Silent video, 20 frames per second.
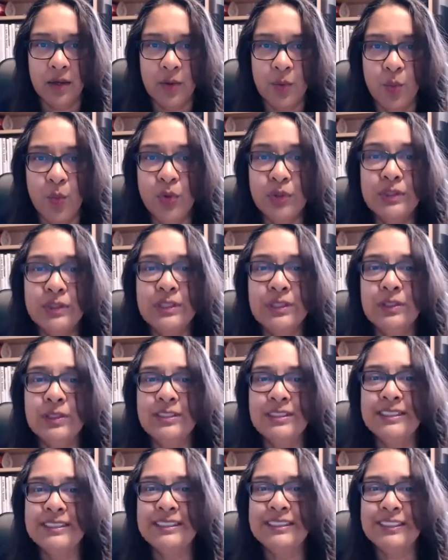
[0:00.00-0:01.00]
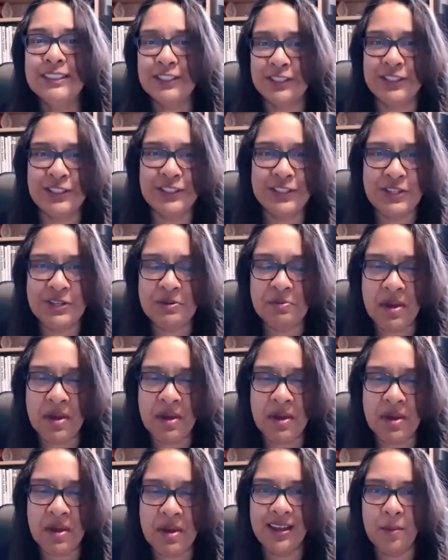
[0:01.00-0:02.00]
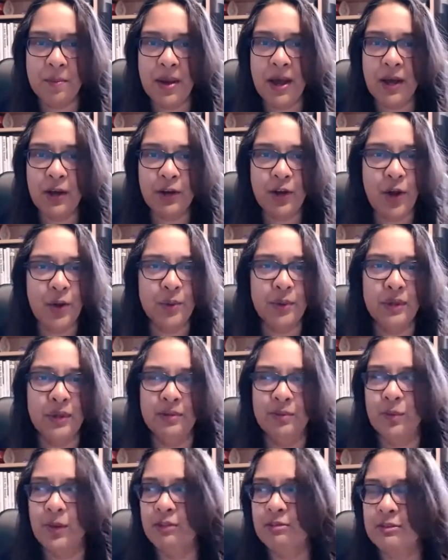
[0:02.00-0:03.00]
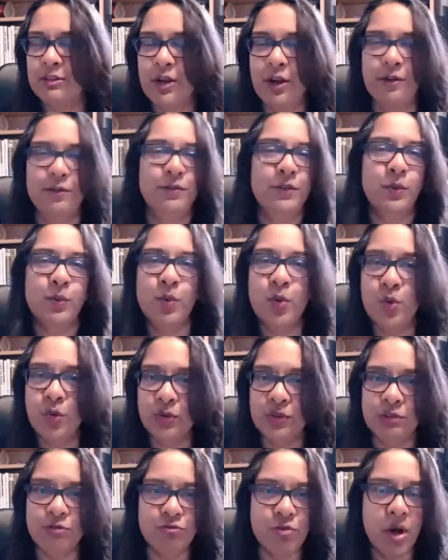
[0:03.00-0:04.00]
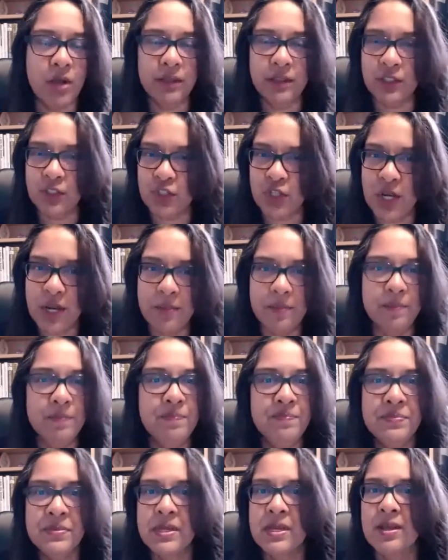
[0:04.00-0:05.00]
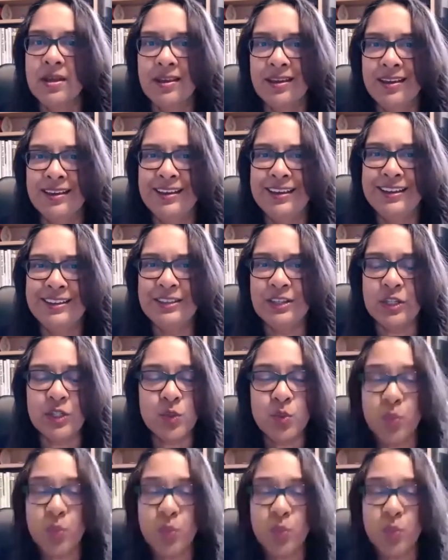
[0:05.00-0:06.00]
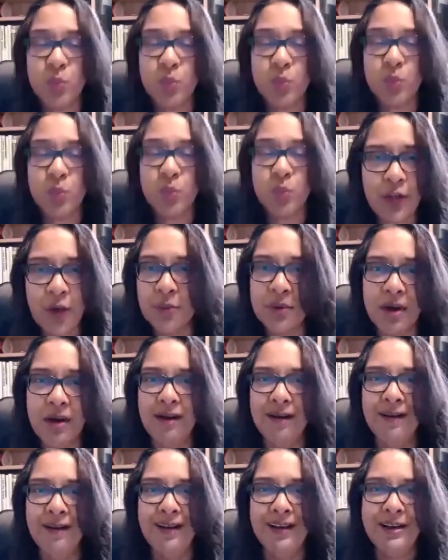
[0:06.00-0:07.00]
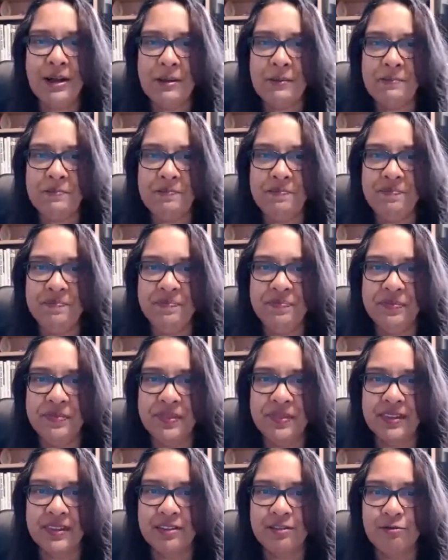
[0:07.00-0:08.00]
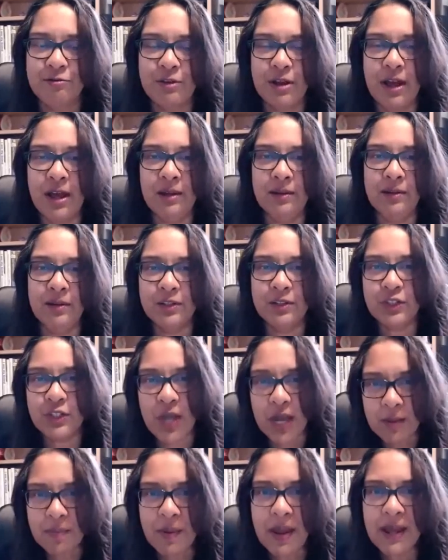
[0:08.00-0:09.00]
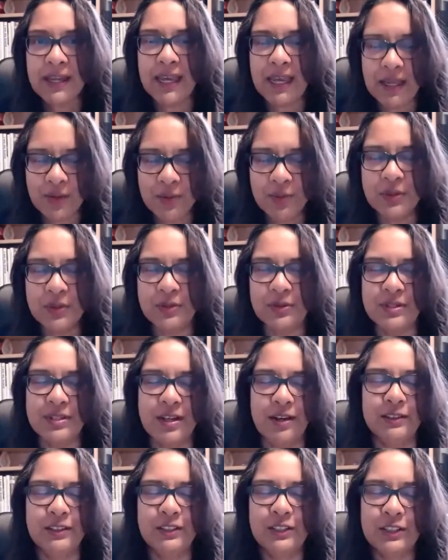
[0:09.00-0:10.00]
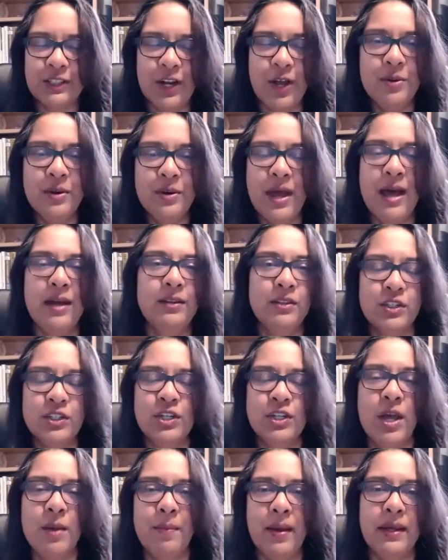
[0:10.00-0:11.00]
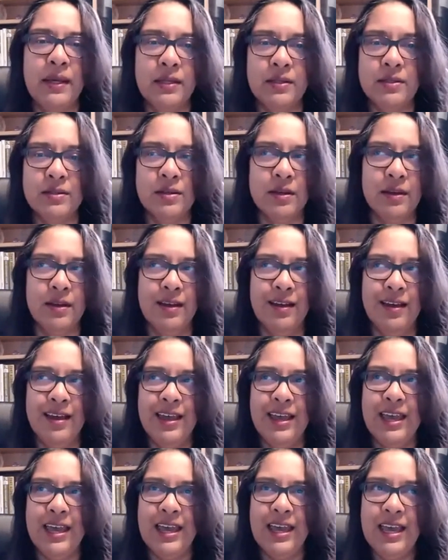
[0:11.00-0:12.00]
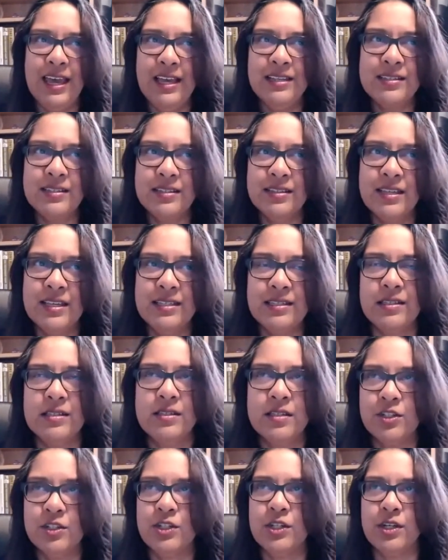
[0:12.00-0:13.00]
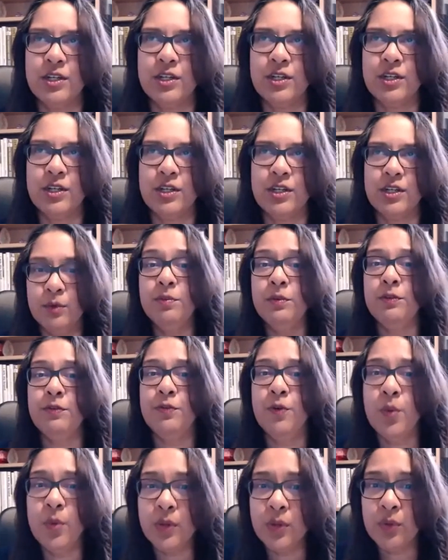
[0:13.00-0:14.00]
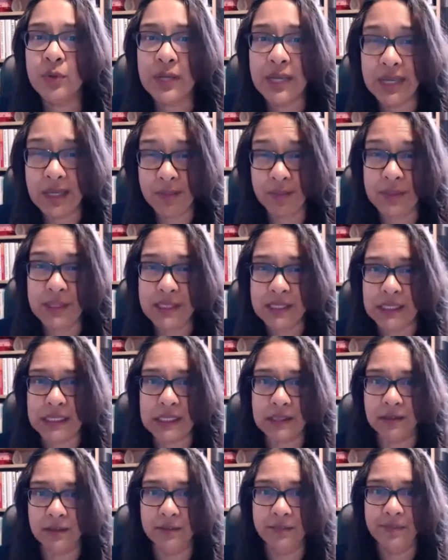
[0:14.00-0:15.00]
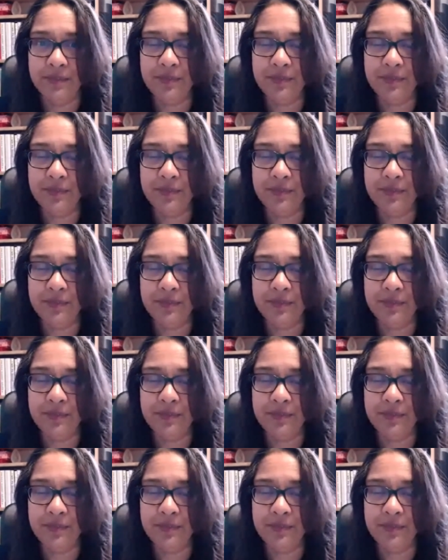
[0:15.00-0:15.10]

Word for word: what decisions are you making about going, whether it's going for the walk, the run, the gym, the swim, the yoga? And check back in with yourself, slow down and just check back into is this decision going to move me forward or keep me still?